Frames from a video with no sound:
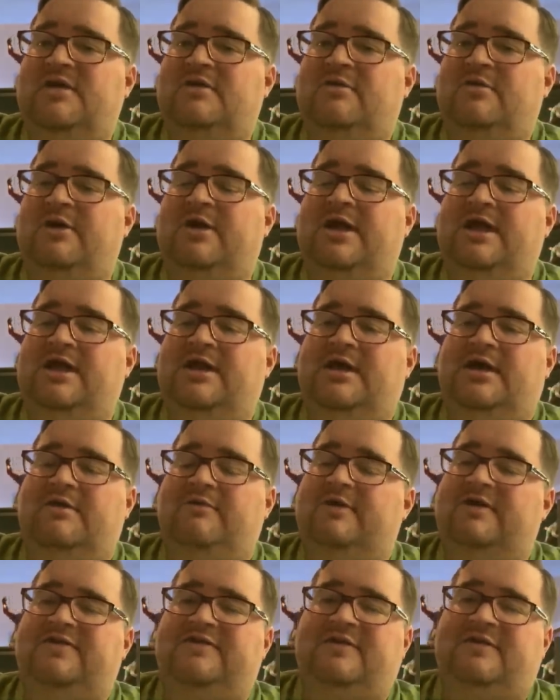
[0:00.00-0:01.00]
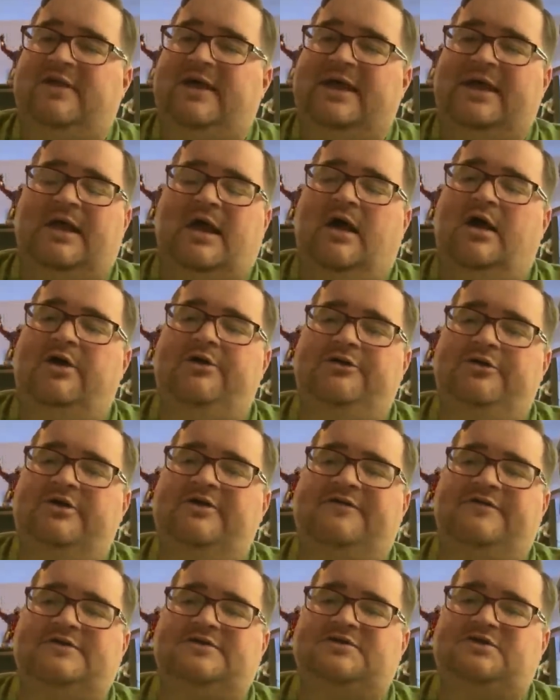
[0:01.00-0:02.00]
where he and I went to like 100
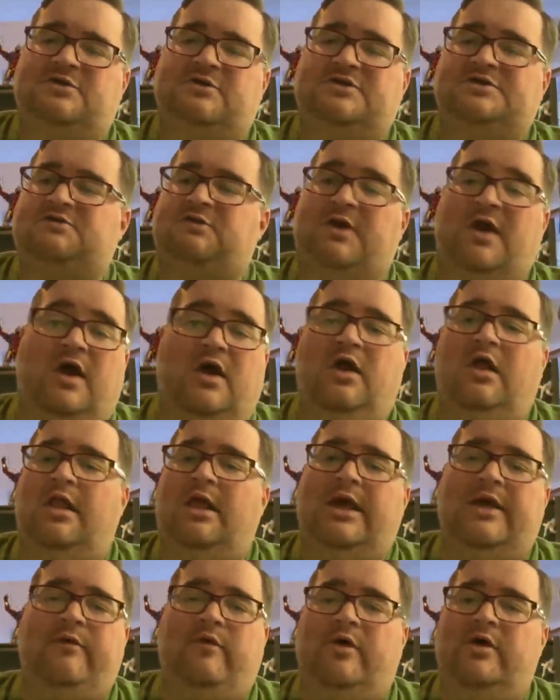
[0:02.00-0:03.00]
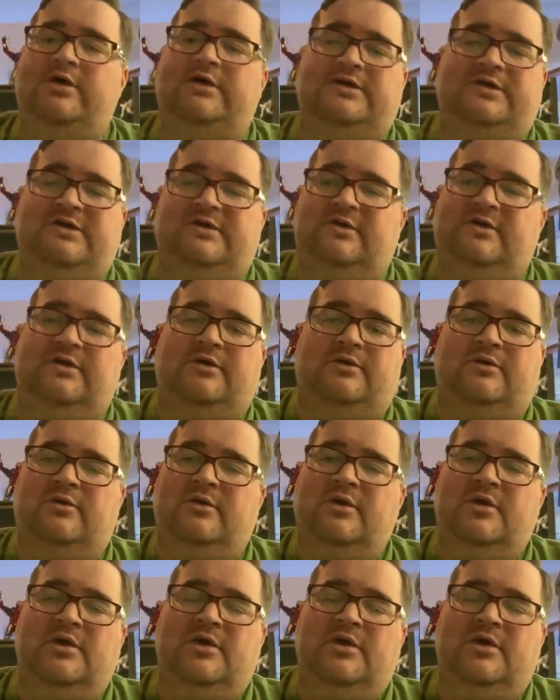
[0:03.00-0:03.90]
different stores when all I wanted to do